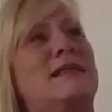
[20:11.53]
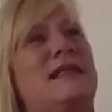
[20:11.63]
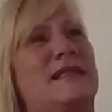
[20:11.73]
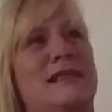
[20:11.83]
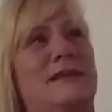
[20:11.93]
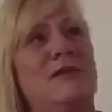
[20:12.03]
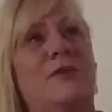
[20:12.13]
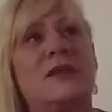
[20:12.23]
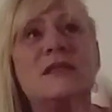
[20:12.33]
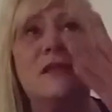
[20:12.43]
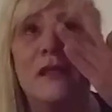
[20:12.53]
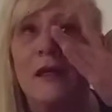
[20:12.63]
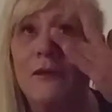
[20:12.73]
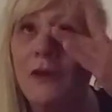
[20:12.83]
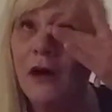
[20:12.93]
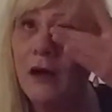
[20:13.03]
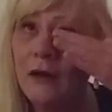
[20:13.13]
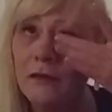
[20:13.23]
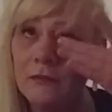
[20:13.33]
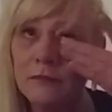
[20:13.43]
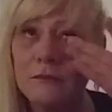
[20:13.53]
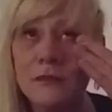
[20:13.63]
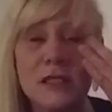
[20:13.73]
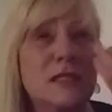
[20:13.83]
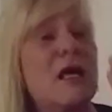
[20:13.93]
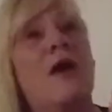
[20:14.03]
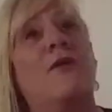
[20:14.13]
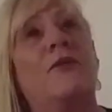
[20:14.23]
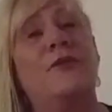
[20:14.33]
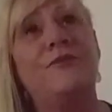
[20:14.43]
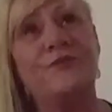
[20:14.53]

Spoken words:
and I didn't know what to do. So,